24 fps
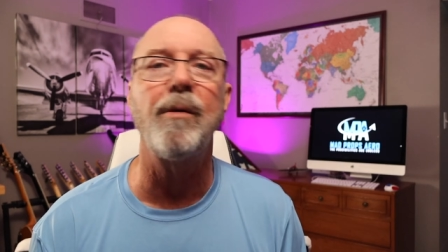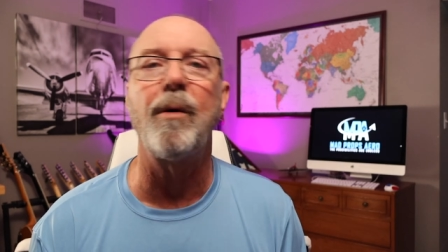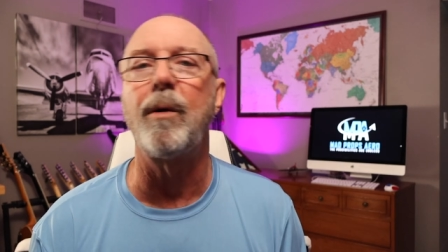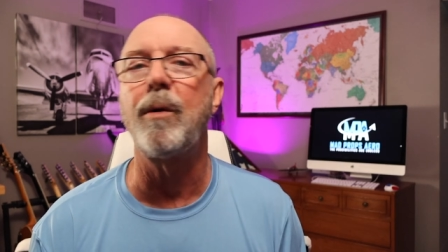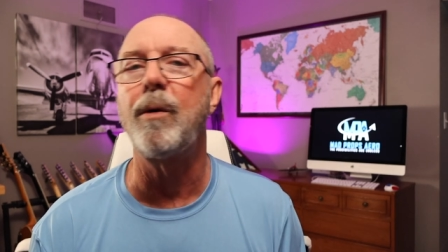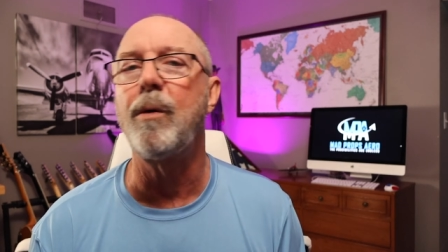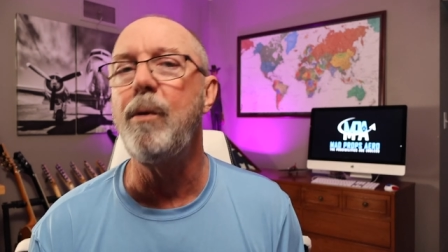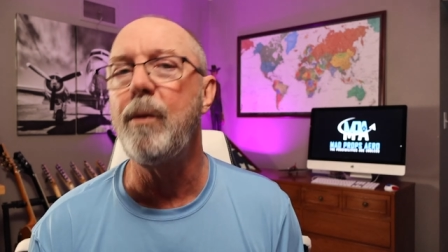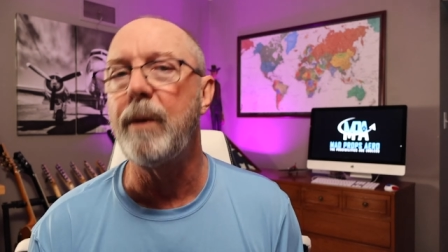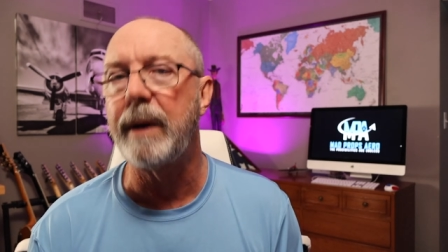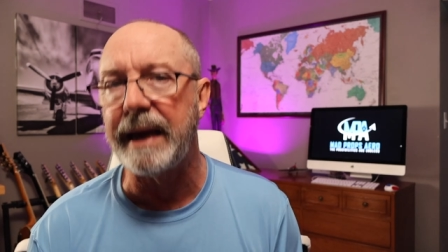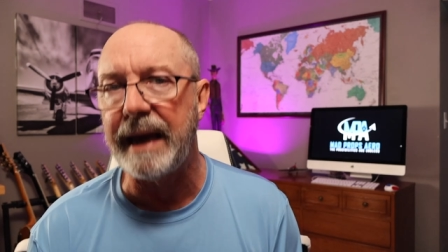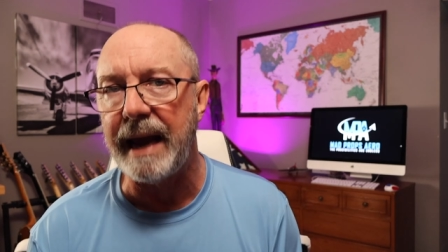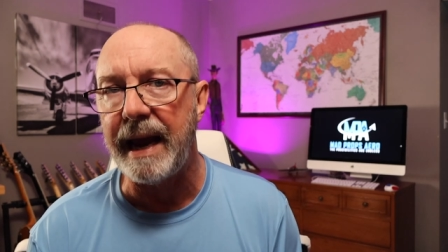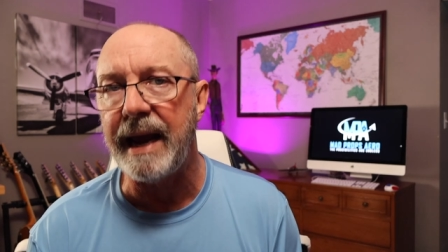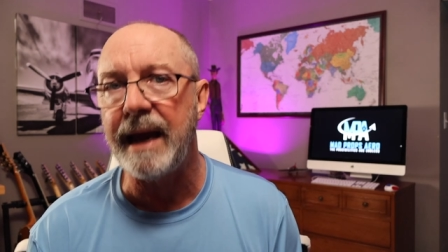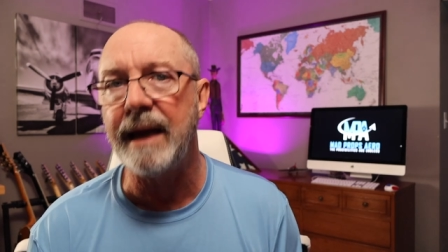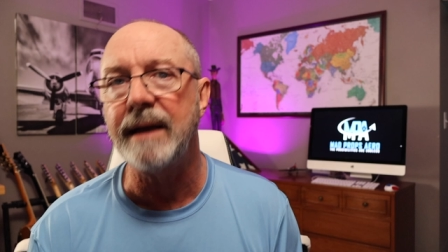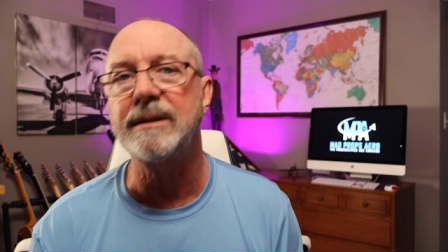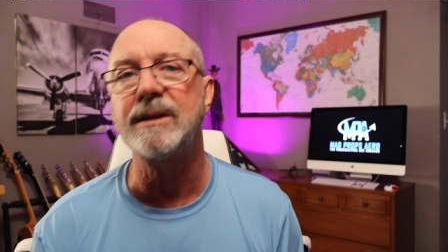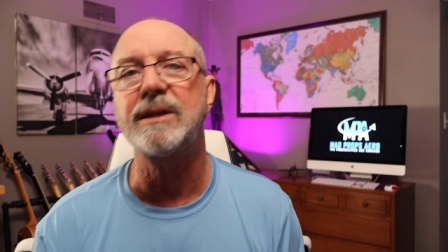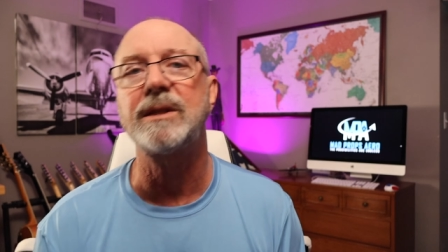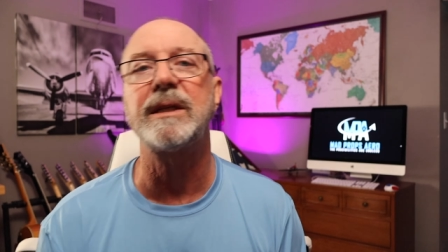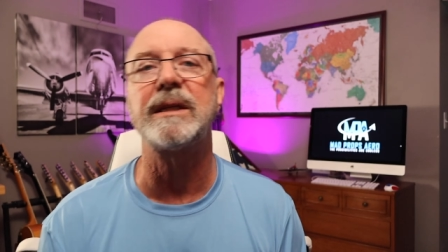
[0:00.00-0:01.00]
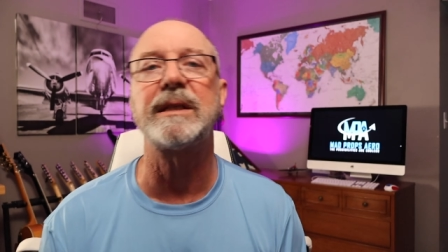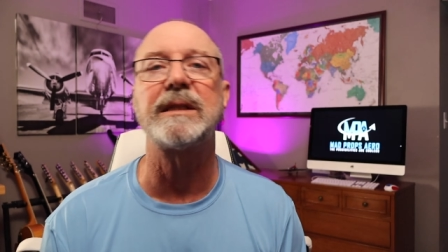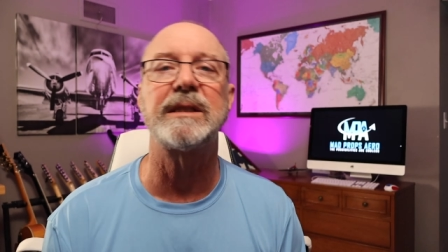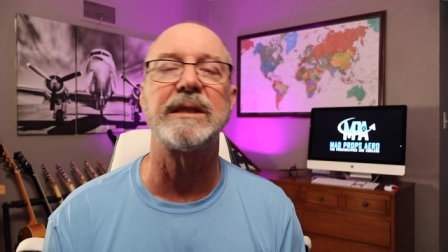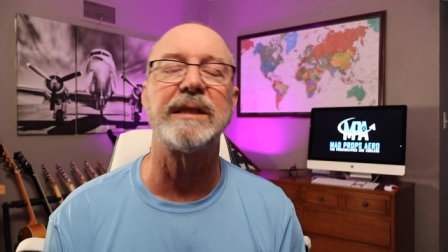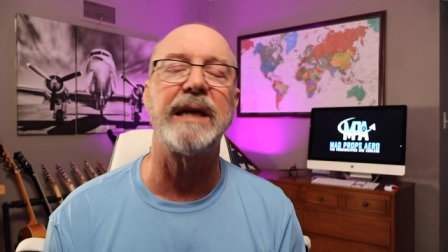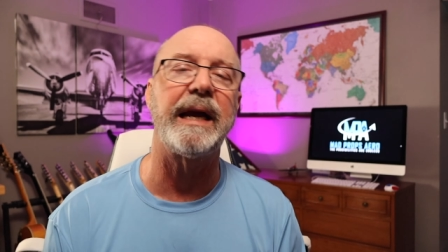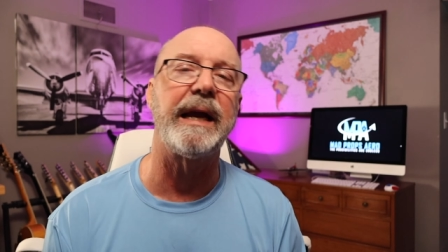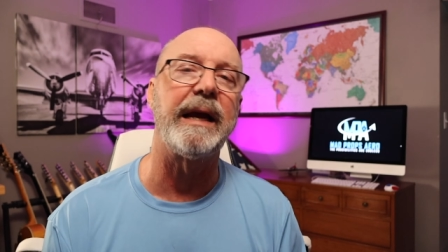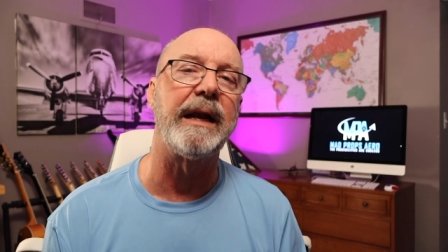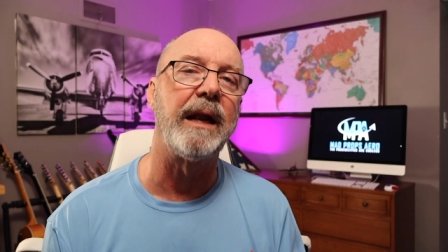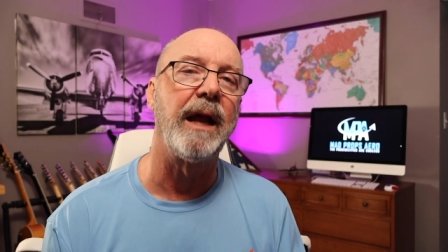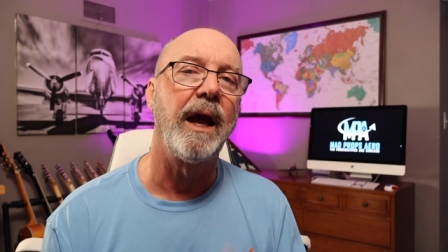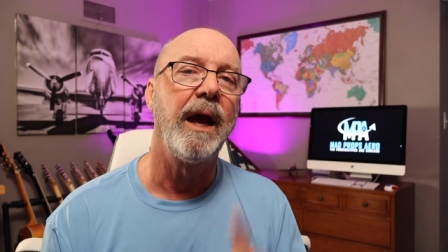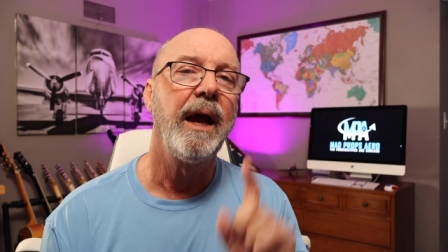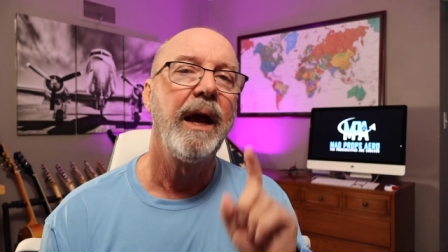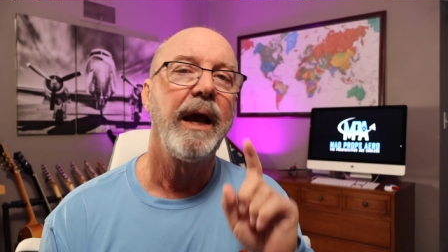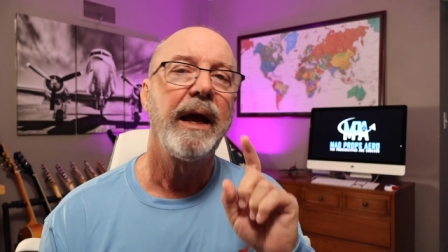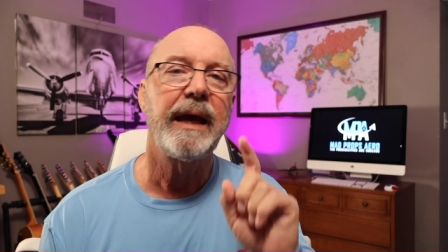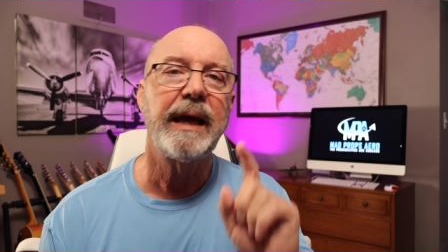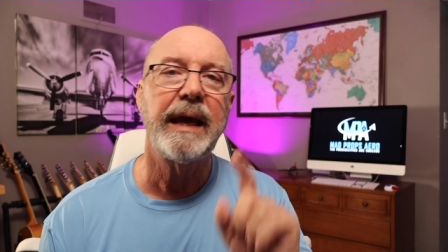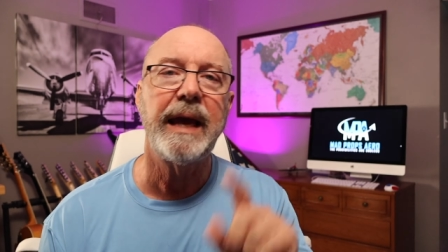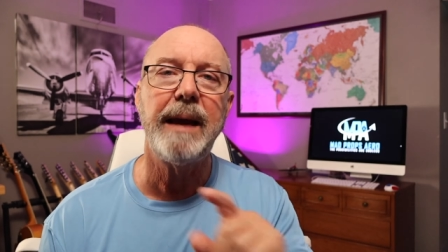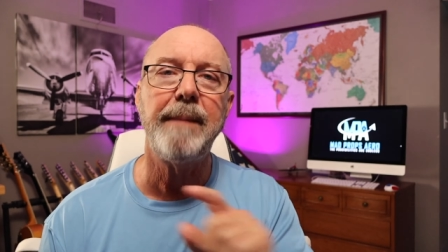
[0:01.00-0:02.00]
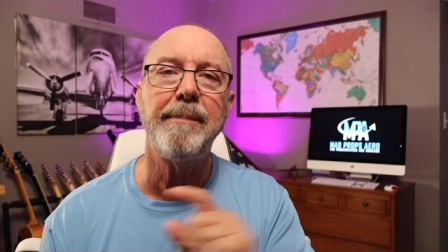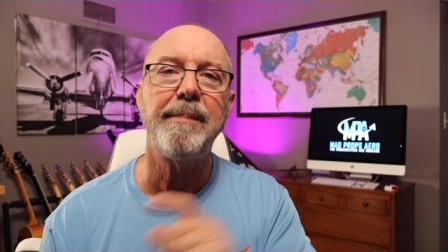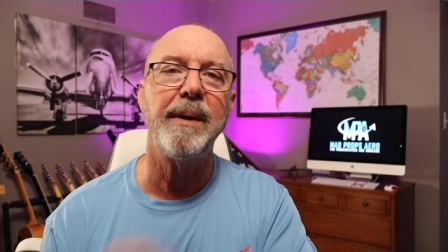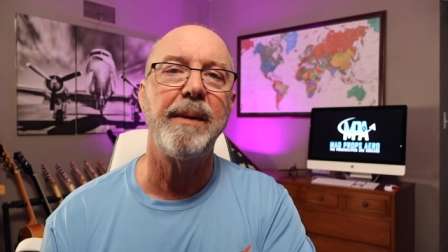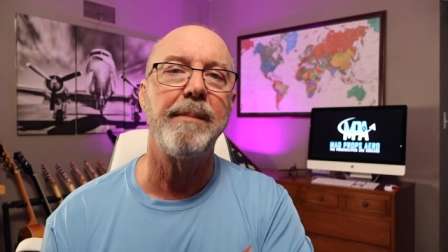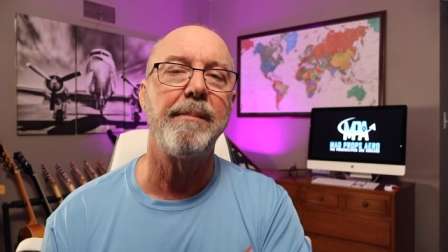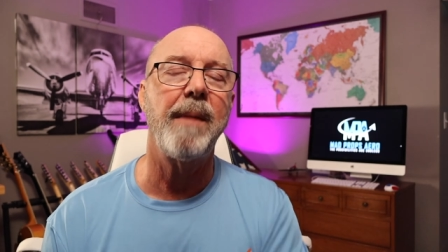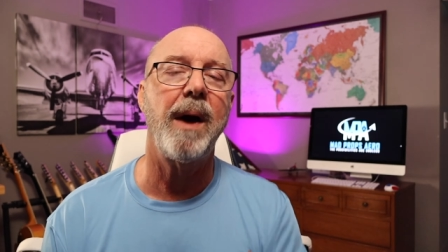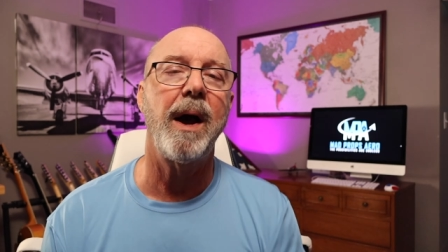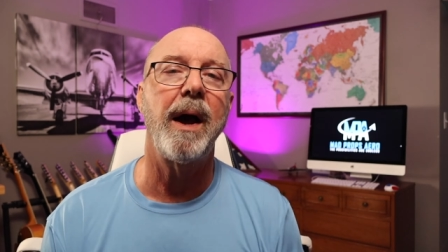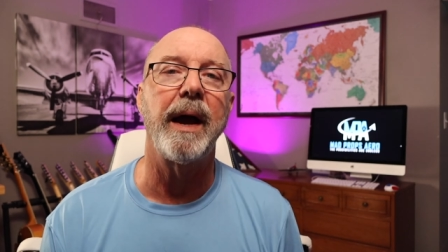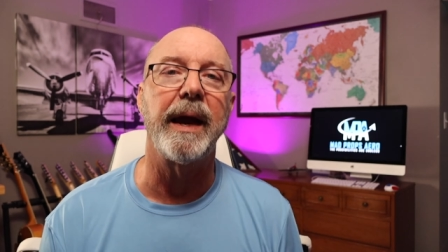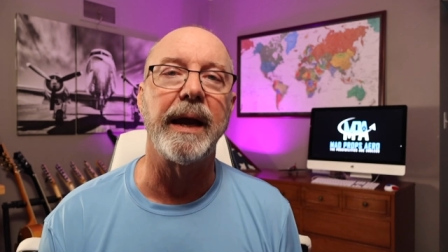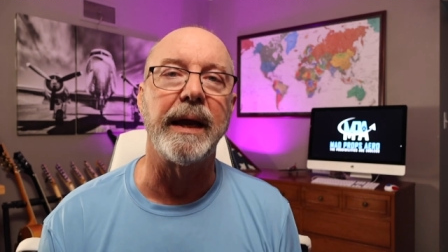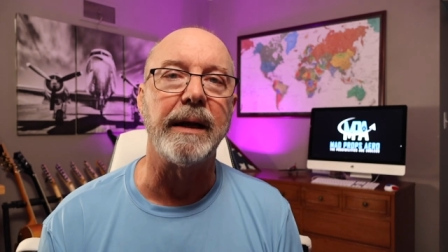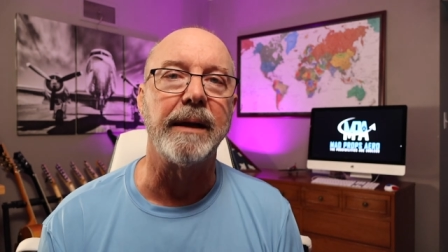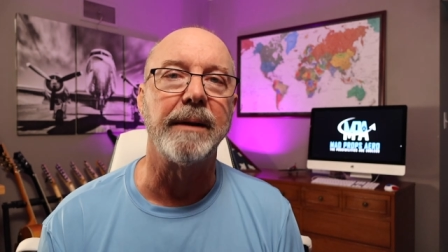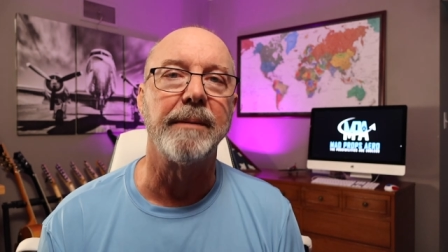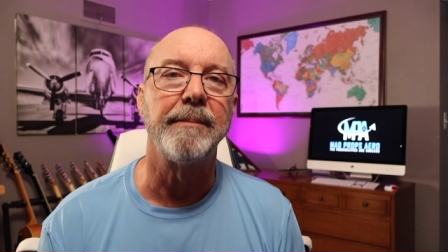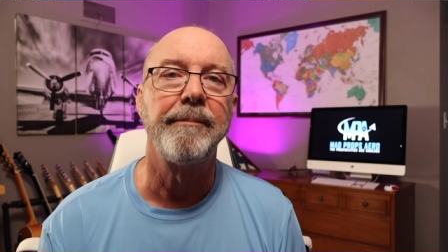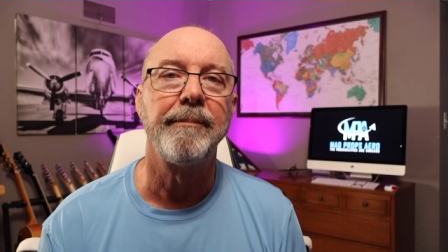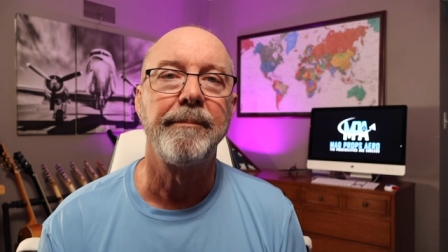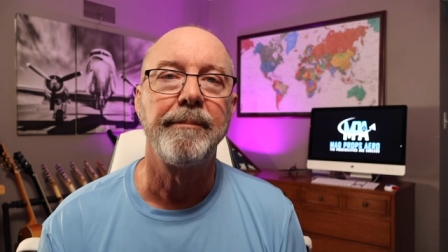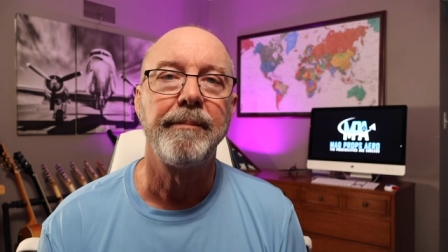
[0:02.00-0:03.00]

or who can't succeed, keep in mind,